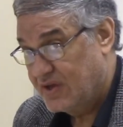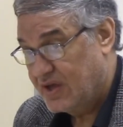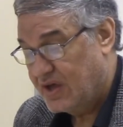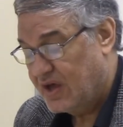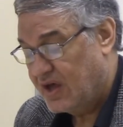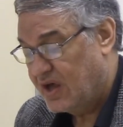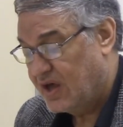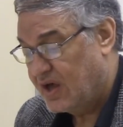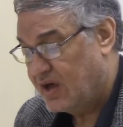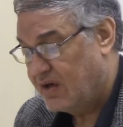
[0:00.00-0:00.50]

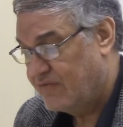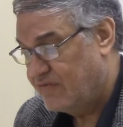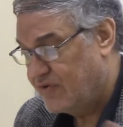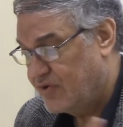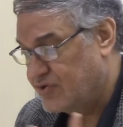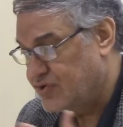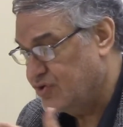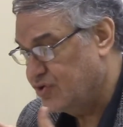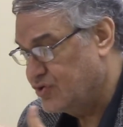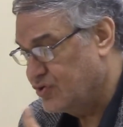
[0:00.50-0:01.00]
versus
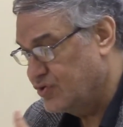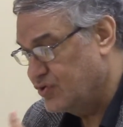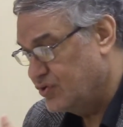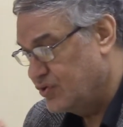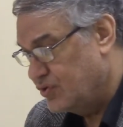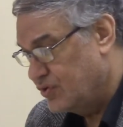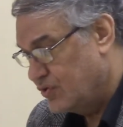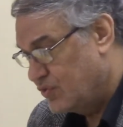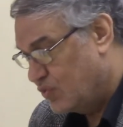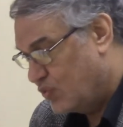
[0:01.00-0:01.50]

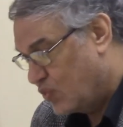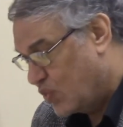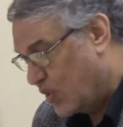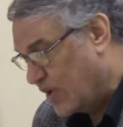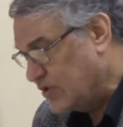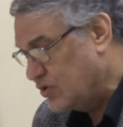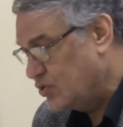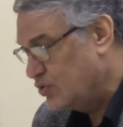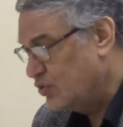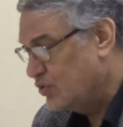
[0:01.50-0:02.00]
what you
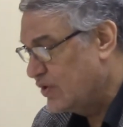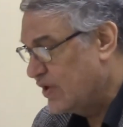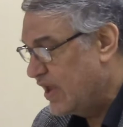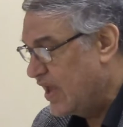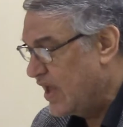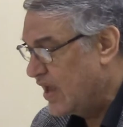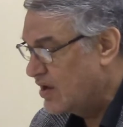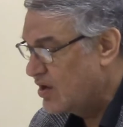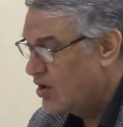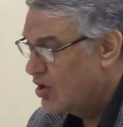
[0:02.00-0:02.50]
can
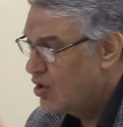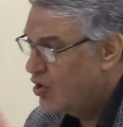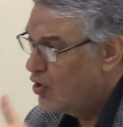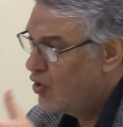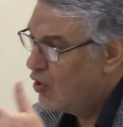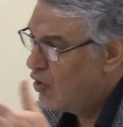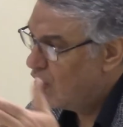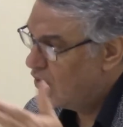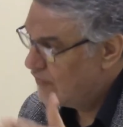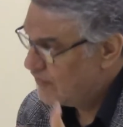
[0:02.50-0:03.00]
offer
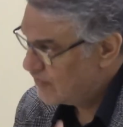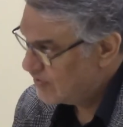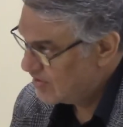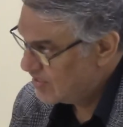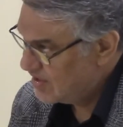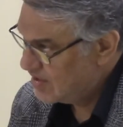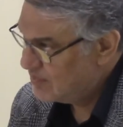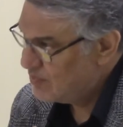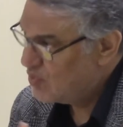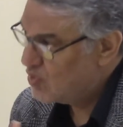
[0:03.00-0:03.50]
them or
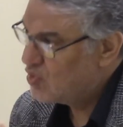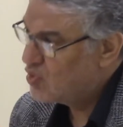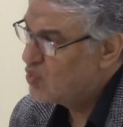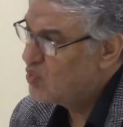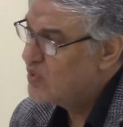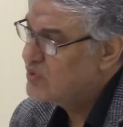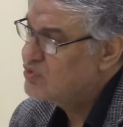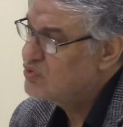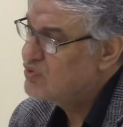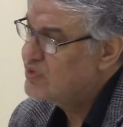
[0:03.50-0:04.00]
what you
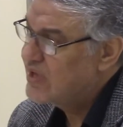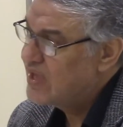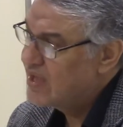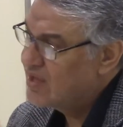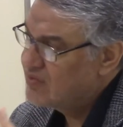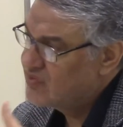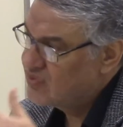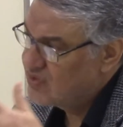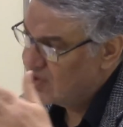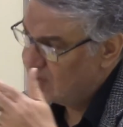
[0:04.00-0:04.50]
can tell
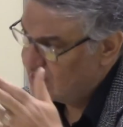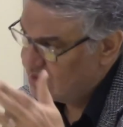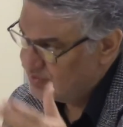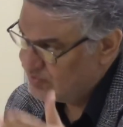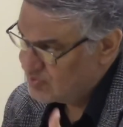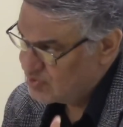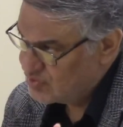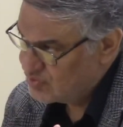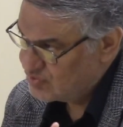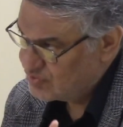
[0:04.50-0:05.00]
them to
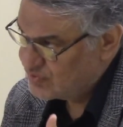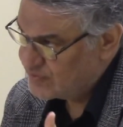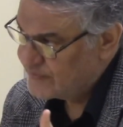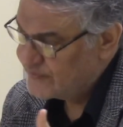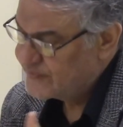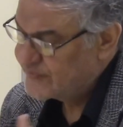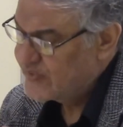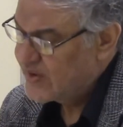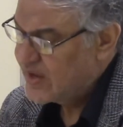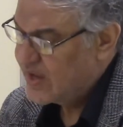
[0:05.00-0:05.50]
do,
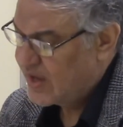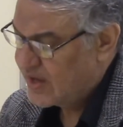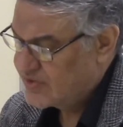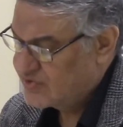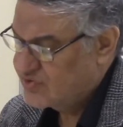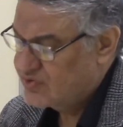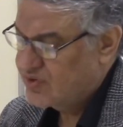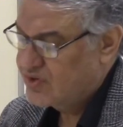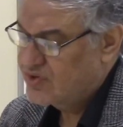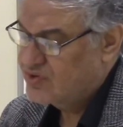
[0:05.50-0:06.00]
and so on and
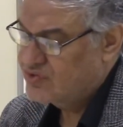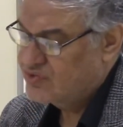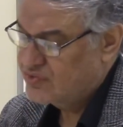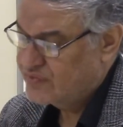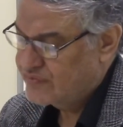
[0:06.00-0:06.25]
so forth.